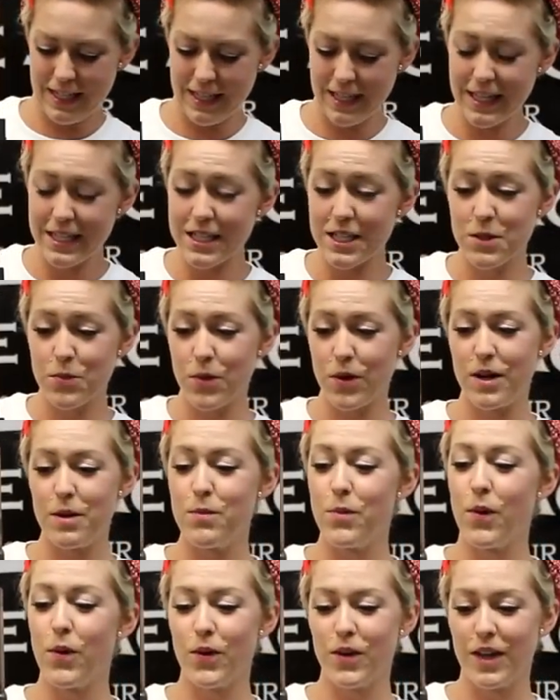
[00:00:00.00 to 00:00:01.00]
This is
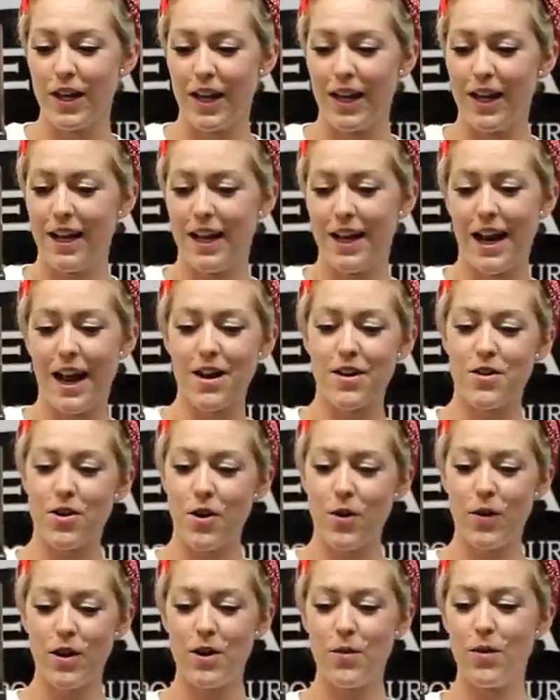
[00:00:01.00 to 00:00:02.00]
pretty bulky, and I don't
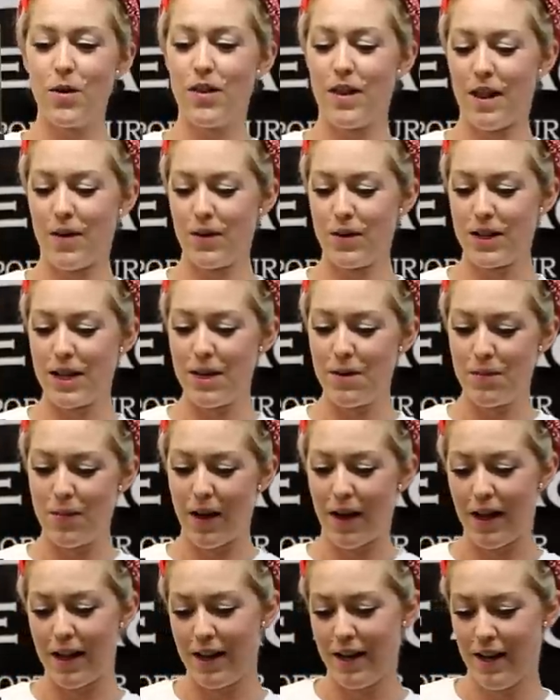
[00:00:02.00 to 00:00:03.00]
know anyone that would keep
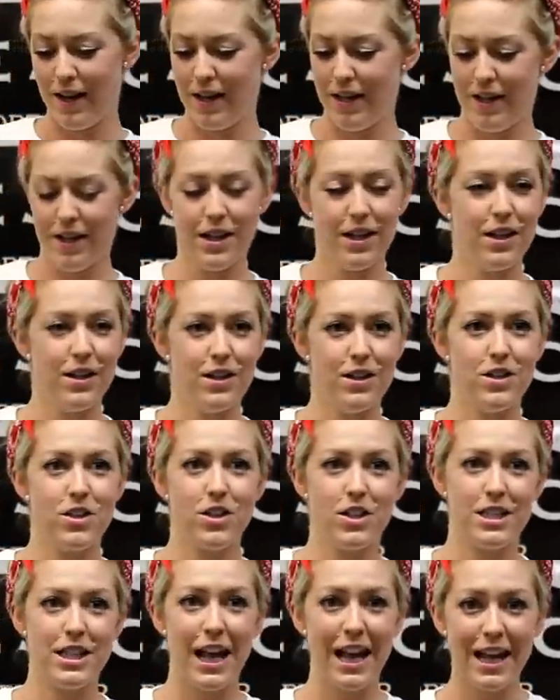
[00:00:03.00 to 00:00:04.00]
that
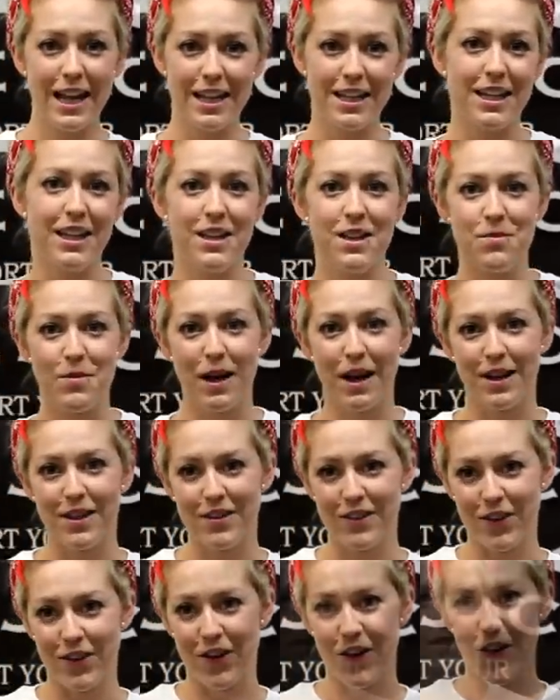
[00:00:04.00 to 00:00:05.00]
just handy in the back of their